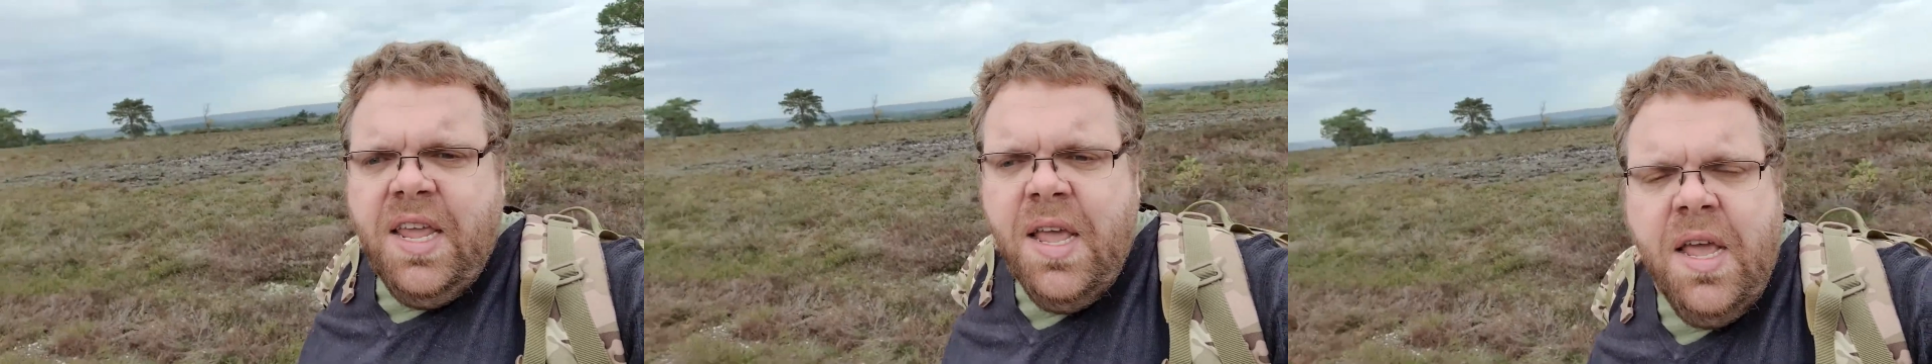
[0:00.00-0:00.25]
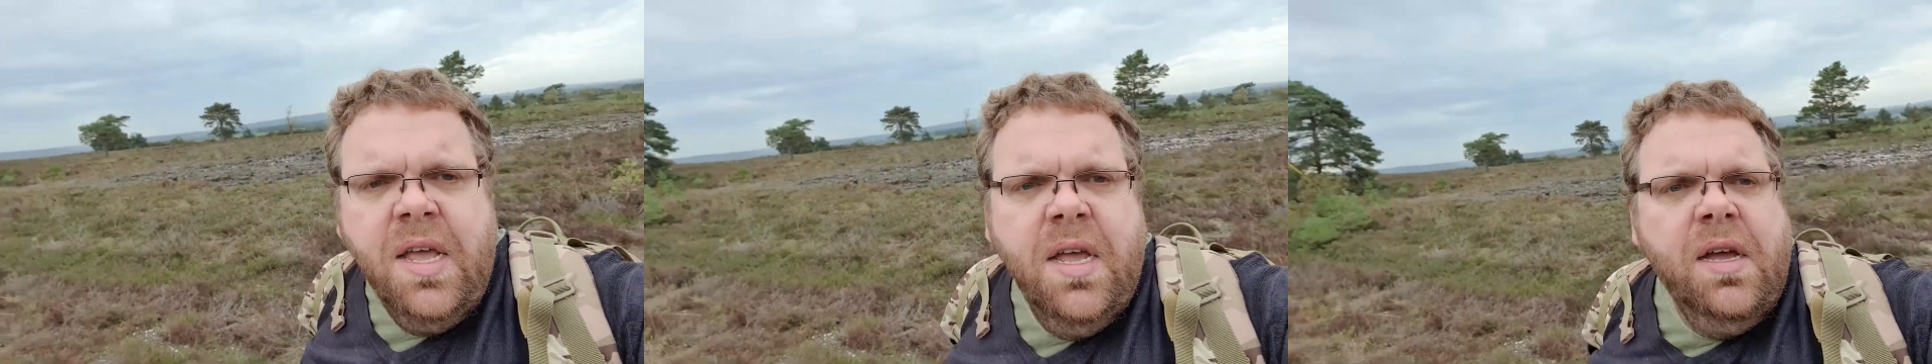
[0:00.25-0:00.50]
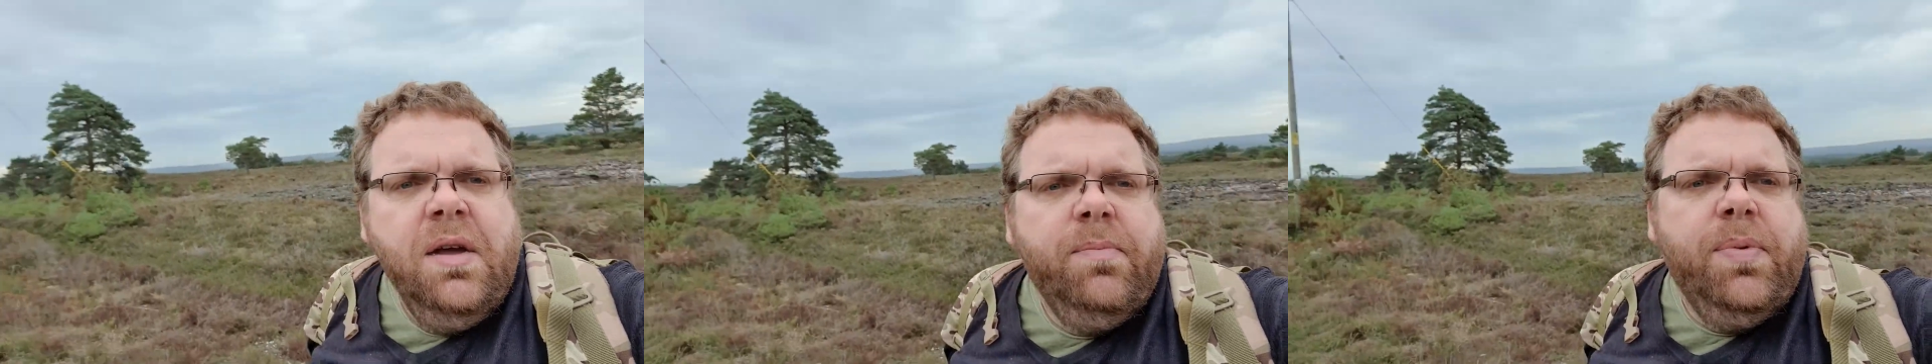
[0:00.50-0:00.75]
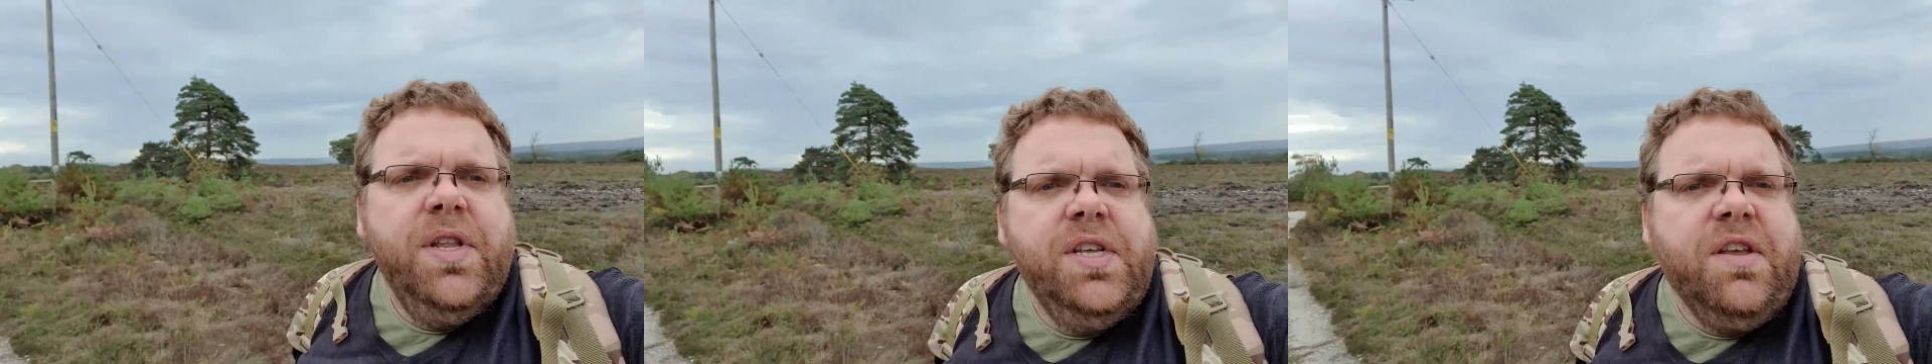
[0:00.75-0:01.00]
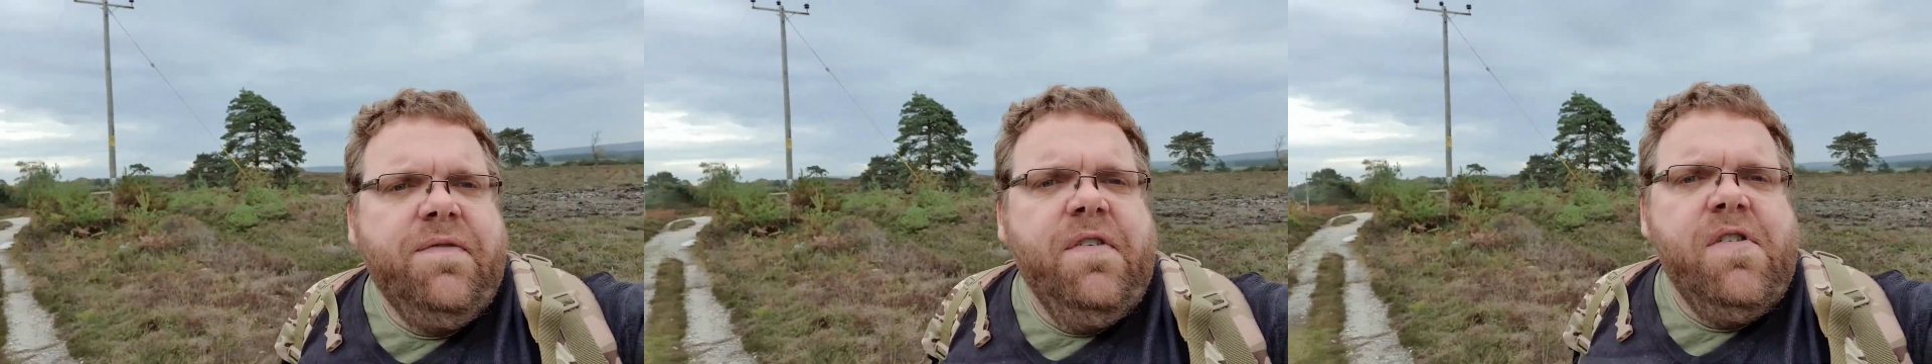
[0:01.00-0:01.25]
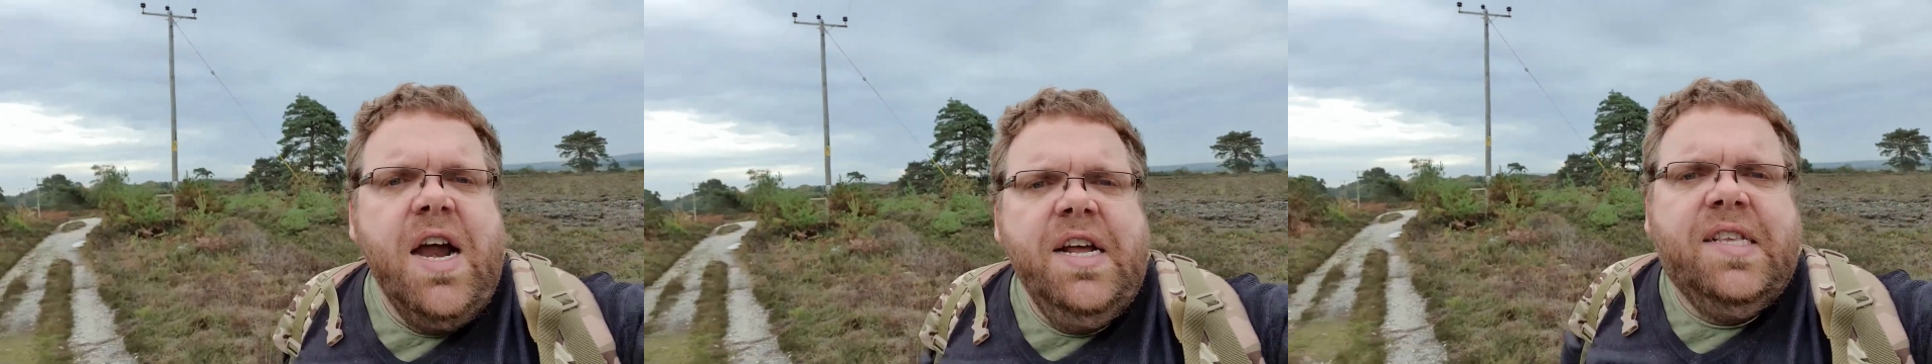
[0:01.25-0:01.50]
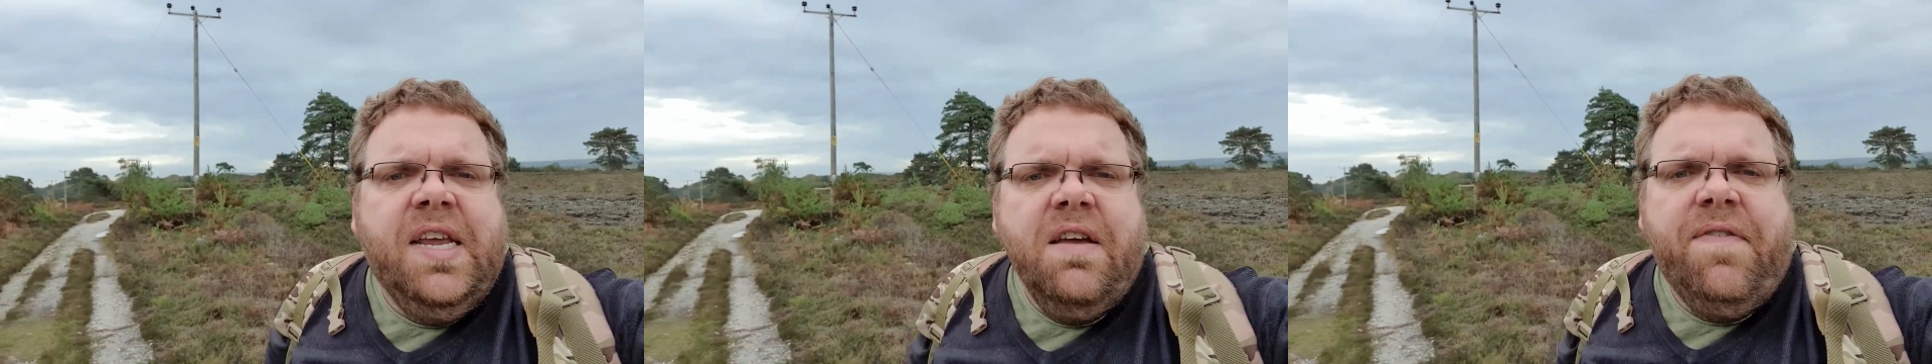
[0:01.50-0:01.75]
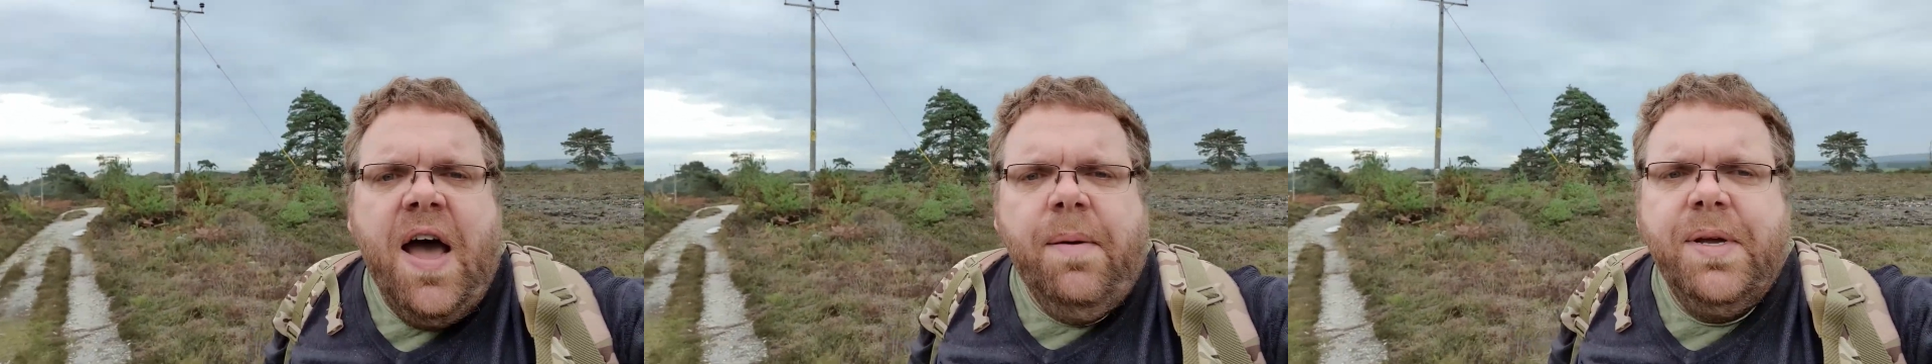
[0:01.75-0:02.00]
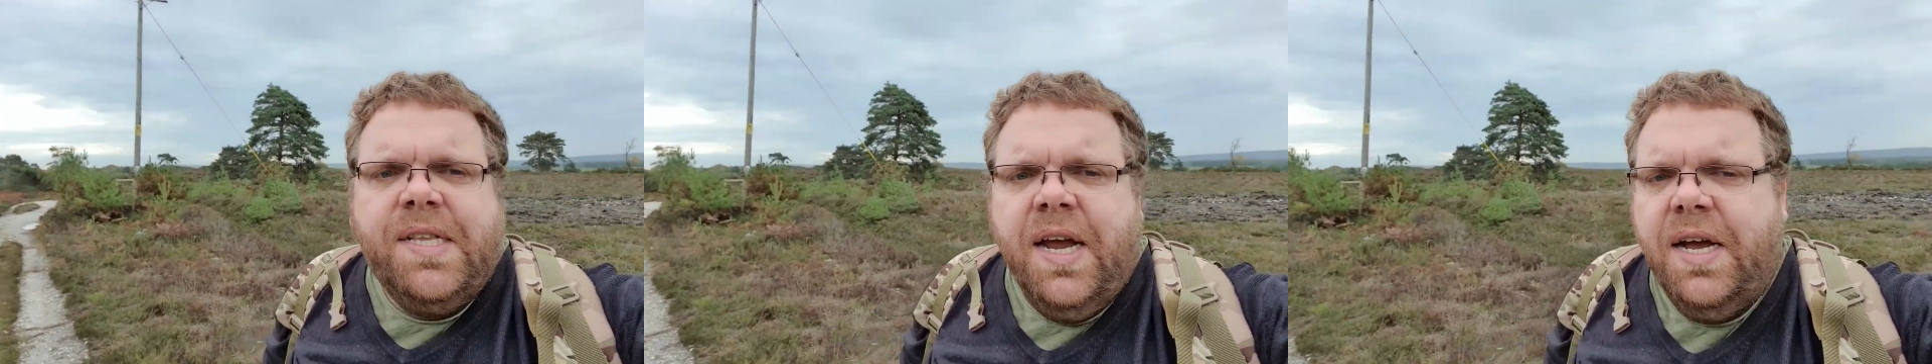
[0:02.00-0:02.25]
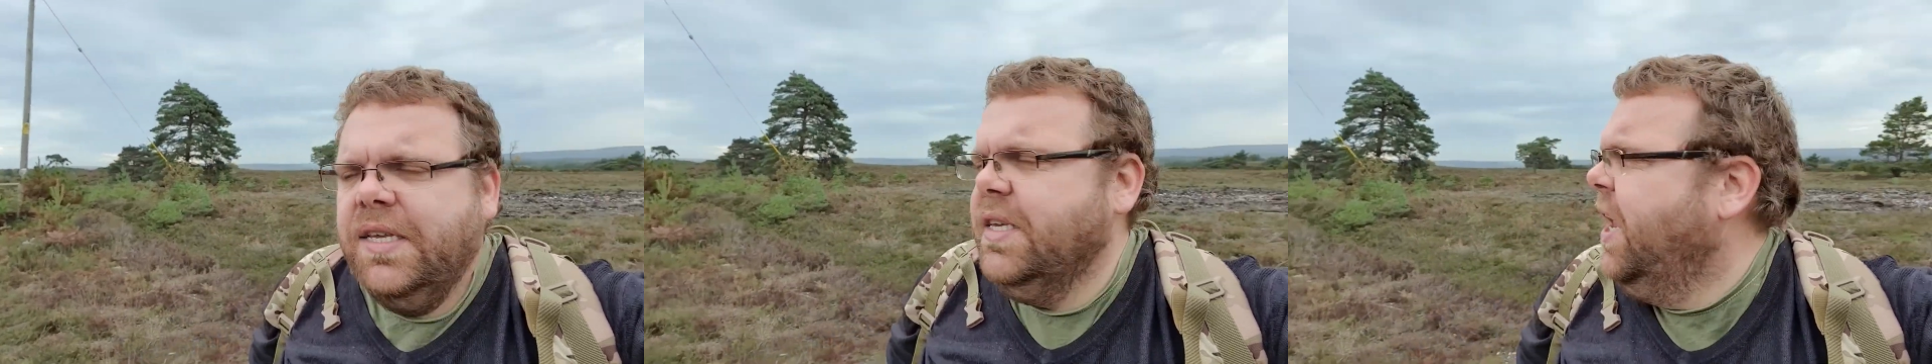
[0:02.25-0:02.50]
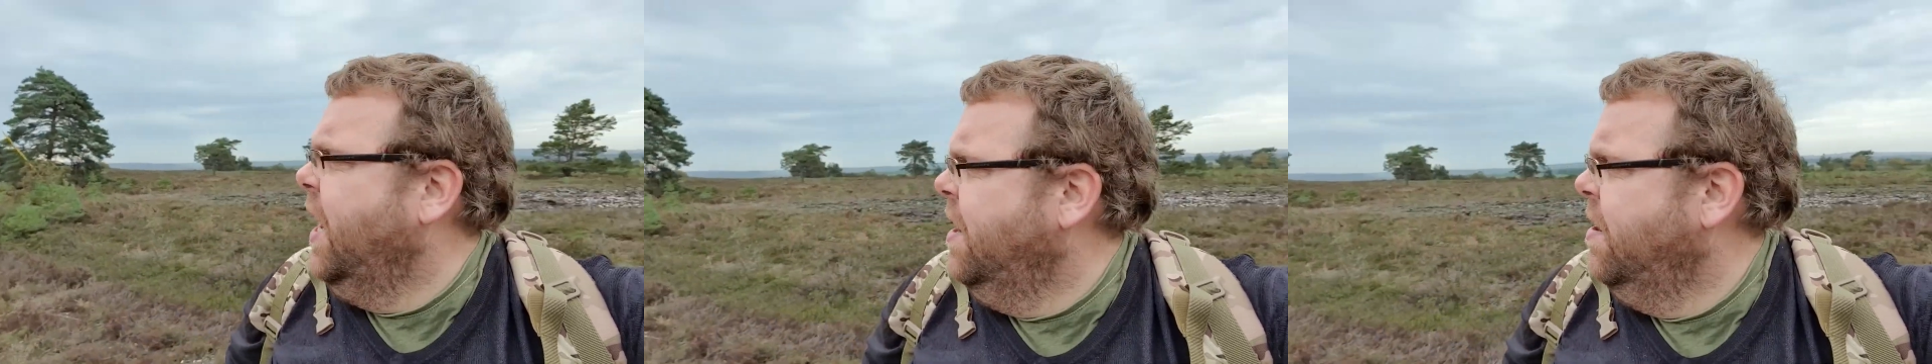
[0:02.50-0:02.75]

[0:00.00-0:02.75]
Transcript: but there's a variety of habitats.